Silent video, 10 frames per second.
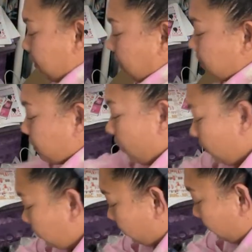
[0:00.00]
Because you
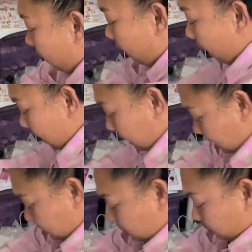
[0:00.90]
all know how I
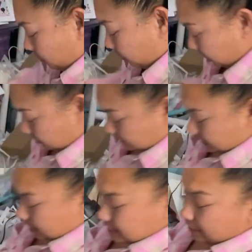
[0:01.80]
like to reuse
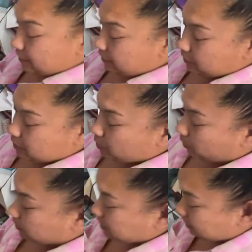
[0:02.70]
things. Even if there's
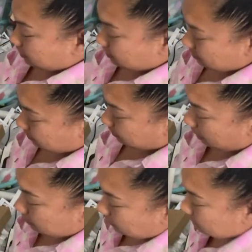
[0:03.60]
holes in the
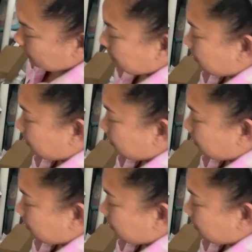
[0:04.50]
bottom of this,